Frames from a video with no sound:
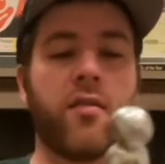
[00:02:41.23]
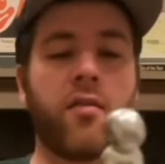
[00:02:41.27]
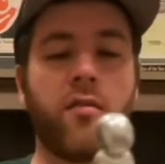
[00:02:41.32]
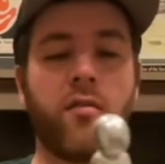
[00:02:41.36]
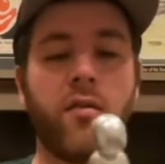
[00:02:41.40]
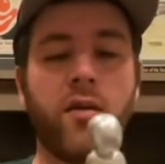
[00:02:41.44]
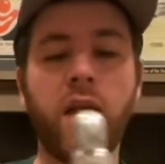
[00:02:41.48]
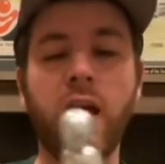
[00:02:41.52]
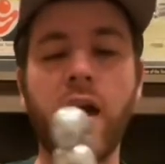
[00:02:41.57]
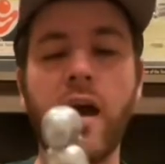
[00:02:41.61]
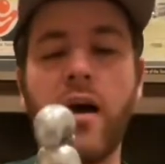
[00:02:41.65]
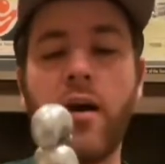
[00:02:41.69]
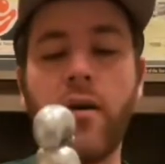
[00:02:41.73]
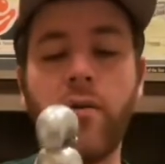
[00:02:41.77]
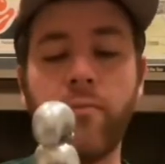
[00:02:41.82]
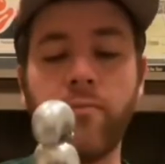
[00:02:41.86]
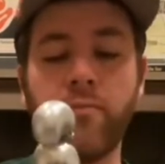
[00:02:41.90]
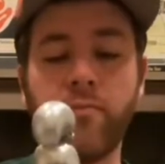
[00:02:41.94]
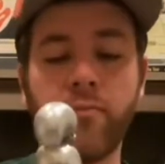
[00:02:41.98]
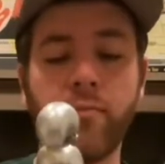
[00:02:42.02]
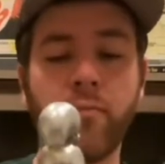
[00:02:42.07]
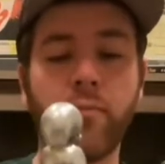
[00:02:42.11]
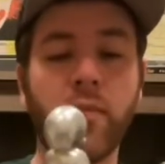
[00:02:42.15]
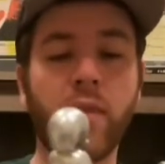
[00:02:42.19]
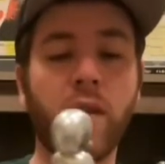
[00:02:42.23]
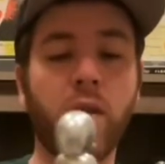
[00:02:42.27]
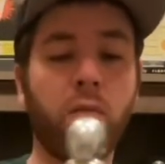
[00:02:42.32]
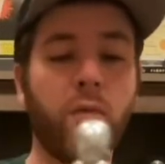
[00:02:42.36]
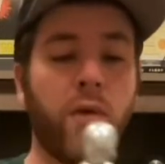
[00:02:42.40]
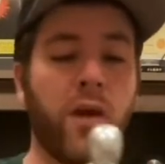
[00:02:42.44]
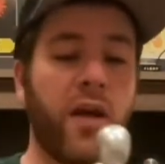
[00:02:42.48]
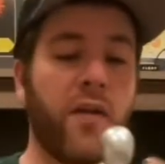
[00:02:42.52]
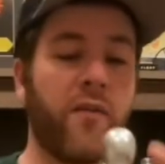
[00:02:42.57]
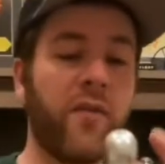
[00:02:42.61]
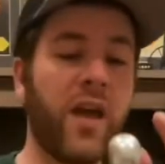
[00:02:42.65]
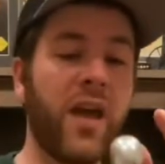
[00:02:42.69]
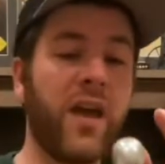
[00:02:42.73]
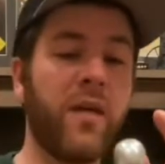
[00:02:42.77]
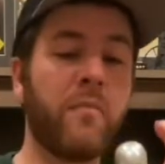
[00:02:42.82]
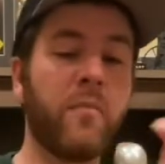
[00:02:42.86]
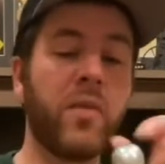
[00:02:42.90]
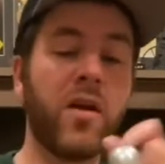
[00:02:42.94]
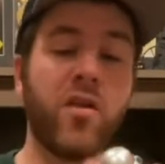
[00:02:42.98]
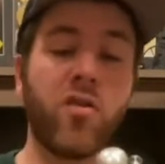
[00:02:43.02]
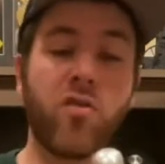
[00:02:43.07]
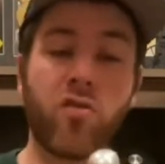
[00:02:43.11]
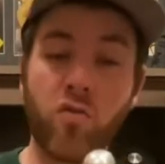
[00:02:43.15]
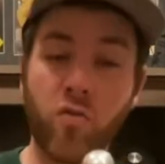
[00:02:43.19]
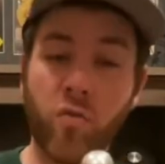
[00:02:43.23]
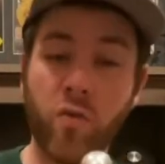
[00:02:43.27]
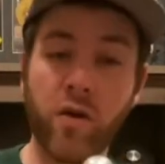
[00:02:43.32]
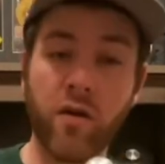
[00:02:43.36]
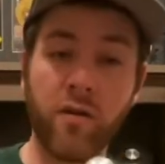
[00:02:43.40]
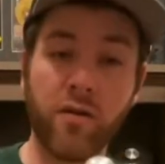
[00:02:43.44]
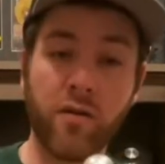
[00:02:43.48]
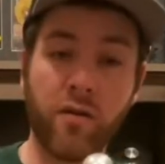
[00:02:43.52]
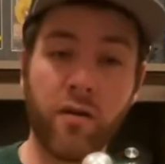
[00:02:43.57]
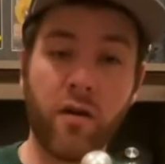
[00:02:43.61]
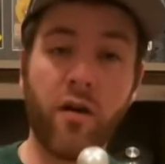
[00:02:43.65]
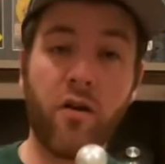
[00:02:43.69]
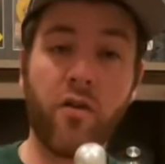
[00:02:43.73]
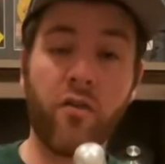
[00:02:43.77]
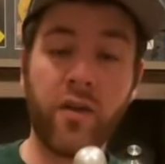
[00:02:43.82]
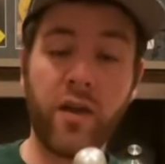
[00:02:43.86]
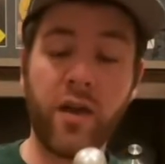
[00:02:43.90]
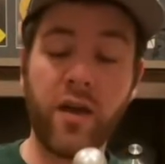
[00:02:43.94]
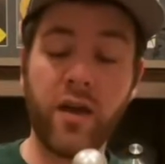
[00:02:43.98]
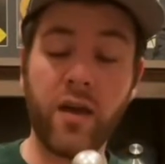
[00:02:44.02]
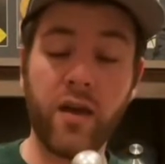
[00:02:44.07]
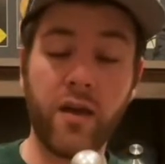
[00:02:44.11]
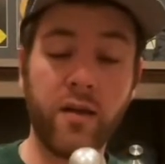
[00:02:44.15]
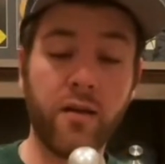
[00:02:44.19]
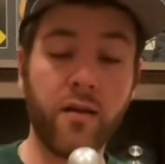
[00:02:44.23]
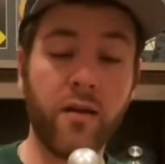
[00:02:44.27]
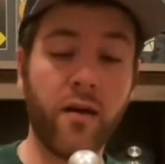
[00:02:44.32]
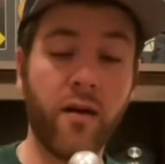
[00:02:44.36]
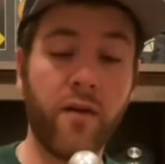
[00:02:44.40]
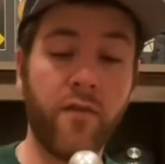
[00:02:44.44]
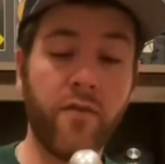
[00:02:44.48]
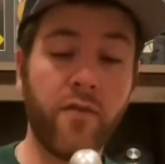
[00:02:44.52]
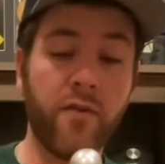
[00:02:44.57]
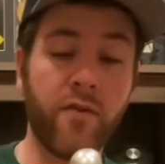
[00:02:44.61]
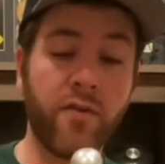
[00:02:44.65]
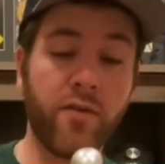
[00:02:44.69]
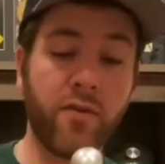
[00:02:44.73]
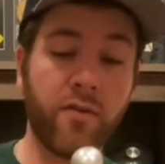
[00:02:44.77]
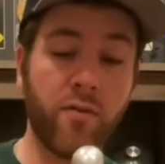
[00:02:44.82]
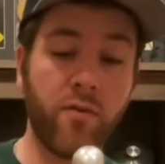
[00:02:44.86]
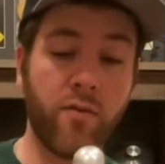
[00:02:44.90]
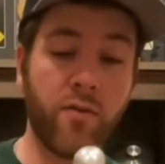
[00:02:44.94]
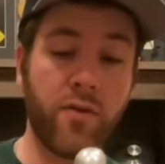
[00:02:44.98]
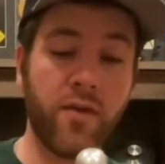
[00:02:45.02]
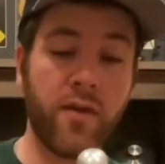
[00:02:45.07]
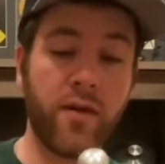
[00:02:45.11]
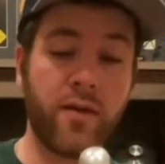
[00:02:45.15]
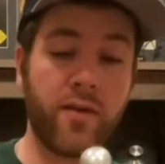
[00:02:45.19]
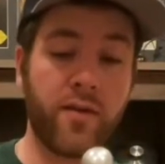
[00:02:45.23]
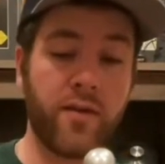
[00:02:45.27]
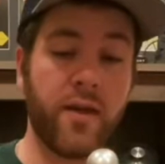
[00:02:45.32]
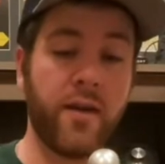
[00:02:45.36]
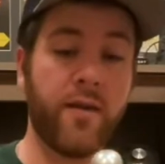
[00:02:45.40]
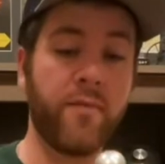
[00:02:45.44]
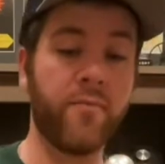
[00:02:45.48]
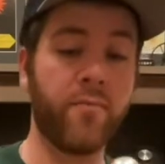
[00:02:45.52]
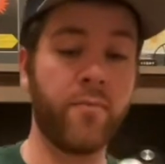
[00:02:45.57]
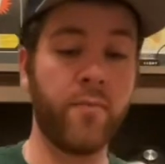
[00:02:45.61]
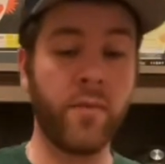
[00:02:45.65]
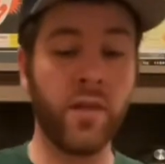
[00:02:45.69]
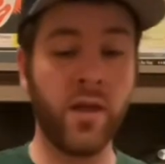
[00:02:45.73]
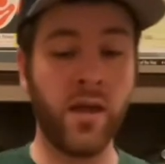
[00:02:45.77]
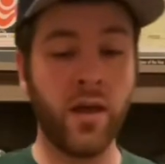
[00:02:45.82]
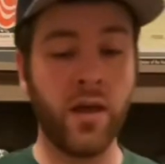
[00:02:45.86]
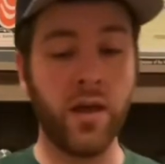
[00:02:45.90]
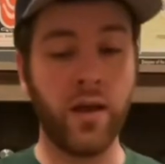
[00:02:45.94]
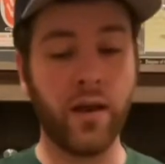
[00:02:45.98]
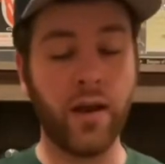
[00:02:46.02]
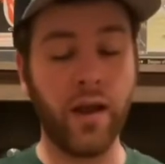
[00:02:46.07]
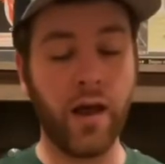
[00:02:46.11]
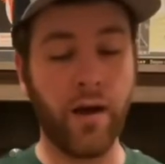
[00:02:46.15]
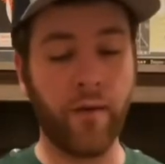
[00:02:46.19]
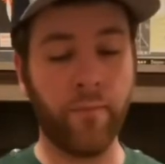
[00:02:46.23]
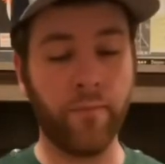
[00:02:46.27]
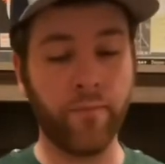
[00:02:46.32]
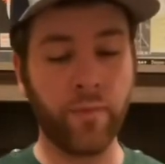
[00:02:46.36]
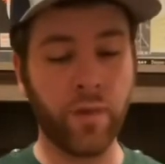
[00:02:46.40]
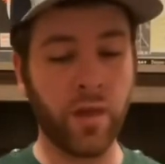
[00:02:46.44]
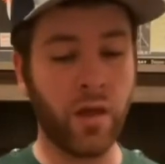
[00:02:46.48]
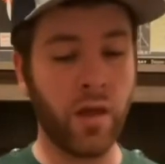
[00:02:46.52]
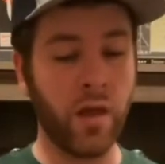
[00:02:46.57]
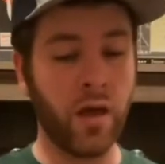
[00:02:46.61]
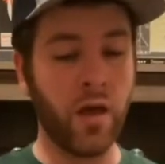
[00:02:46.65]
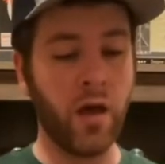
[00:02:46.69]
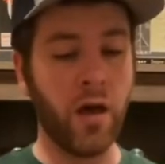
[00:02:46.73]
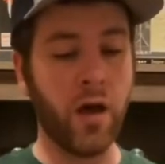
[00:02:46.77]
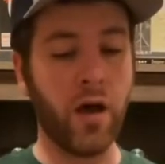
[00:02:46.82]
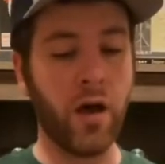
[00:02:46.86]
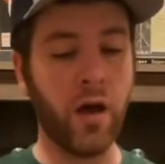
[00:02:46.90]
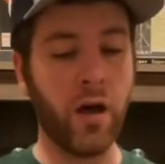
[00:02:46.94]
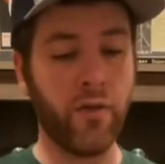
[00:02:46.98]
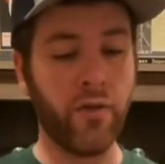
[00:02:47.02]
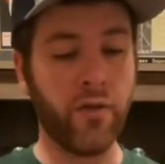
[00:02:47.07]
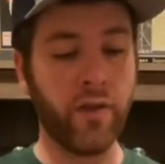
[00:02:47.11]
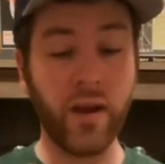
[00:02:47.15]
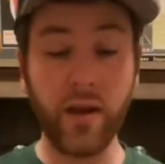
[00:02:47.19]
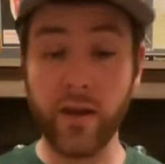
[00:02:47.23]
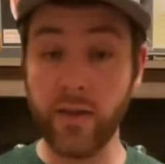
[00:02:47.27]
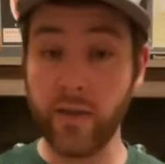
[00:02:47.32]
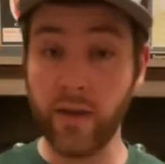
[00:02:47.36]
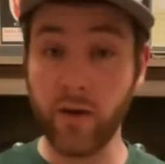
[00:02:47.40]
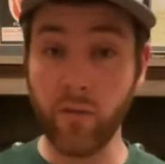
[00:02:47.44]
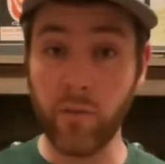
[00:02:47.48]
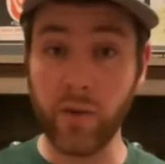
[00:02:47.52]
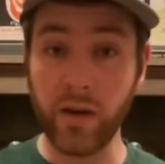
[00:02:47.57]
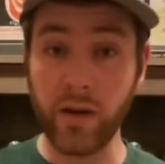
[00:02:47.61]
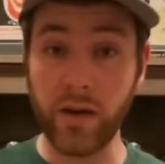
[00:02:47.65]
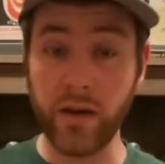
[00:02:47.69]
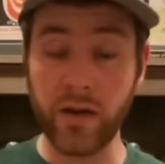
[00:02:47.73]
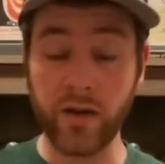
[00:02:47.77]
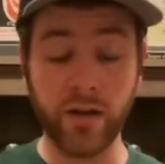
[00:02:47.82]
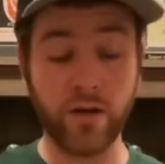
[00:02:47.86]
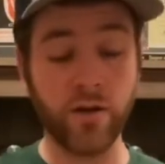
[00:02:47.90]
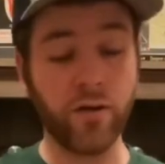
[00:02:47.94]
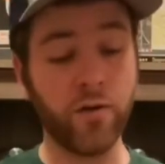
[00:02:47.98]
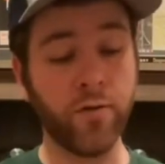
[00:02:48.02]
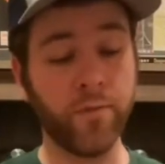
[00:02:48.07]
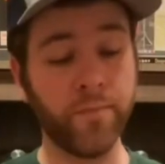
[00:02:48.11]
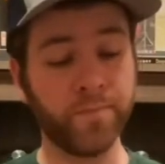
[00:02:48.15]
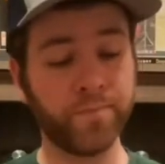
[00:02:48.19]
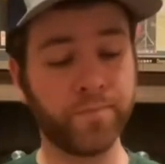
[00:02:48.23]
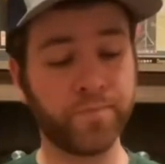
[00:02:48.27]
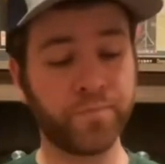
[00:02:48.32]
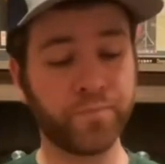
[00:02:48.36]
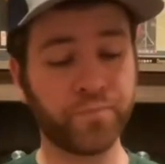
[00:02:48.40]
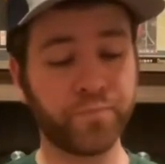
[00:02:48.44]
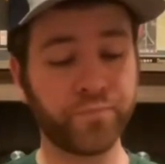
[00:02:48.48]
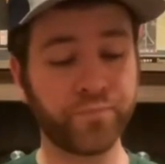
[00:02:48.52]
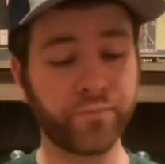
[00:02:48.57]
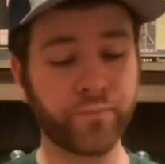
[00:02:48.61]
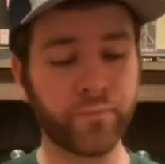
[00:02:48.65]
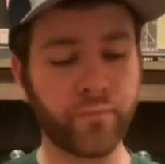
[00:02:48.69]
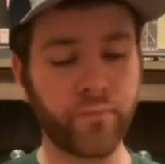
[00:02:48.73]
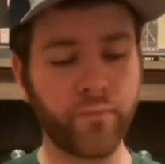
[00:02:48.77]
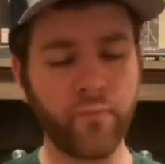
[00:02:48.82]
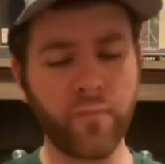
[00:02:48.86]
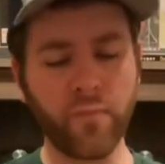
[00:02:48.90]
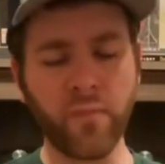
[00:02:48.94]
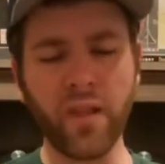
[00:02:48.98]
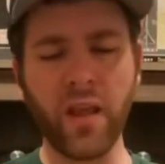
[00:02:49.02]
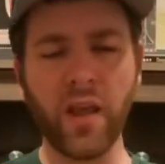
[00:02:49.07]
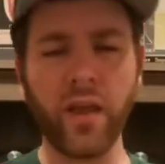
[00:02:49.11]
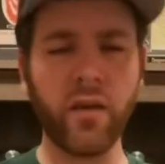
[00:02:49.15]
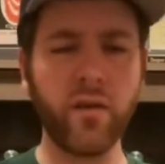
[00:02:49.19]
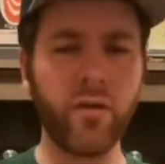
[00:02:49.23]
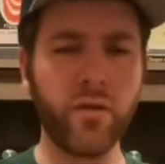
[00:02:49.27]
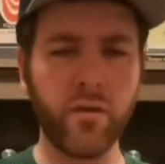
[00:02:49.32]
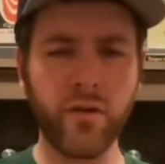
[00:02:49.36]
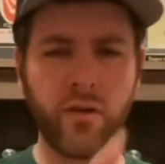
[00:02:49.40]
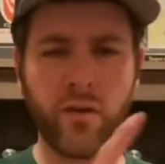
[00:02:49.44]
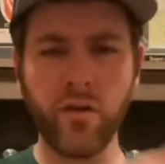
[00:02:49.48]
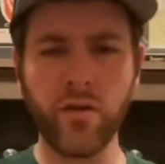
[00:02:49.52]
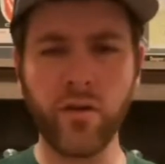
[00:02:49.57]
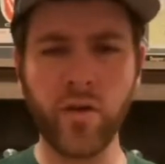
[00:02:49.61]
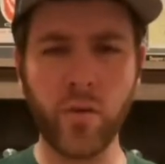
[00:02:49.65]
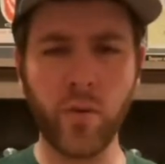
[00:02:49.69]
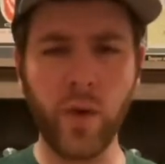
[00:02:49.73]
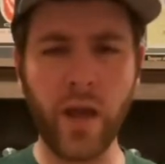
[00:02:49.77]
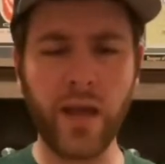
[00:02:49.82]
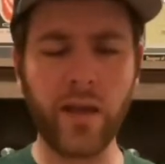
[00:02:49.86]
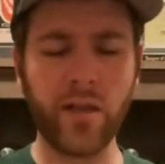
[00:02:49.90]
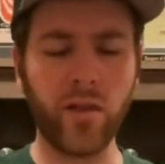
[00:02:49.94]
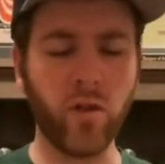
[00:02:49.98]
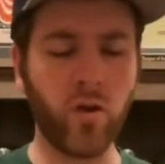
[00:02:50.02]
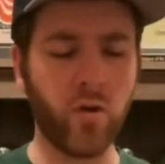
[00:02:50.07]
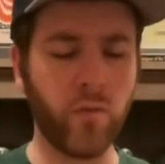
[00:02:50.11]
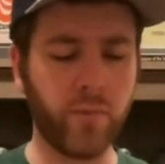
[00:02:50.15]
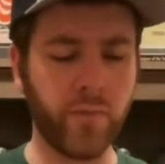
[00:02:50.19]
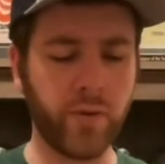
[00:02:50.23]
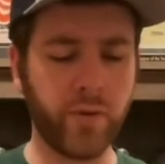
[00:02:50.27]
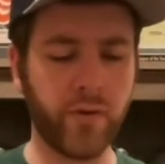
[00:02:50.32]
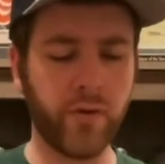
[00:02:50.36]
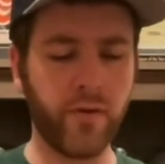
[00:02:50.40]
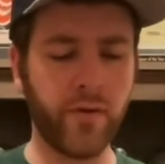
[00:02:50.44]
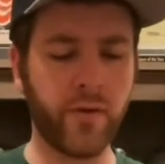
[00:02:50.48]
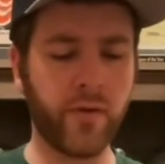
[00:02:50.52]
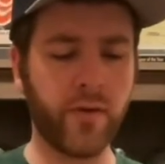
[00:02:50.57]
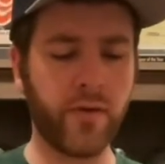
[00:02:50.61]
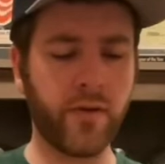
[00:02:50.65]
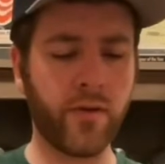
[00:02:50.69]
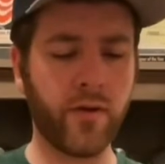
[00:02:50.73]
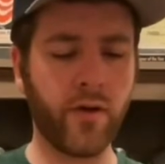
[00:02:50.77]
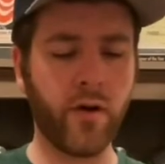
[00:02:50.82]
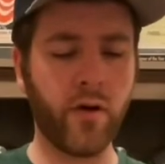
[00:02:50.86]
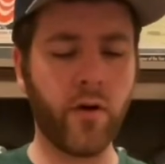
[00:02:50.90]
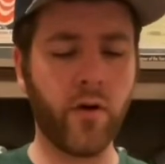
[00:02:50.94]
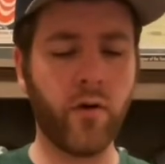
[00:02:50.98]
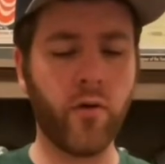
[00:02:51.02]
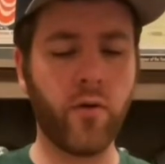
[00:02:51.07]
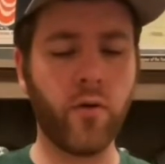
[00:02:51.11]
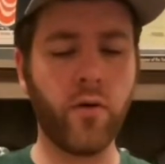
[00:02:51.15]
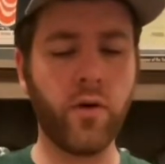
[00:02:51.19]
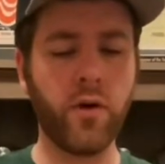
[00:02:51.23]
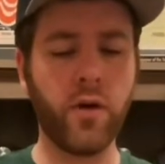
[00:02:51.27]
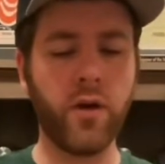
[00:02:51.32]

now we have a pinch twist on the end of this 260. Now, the next thing we need to do is do a loop. So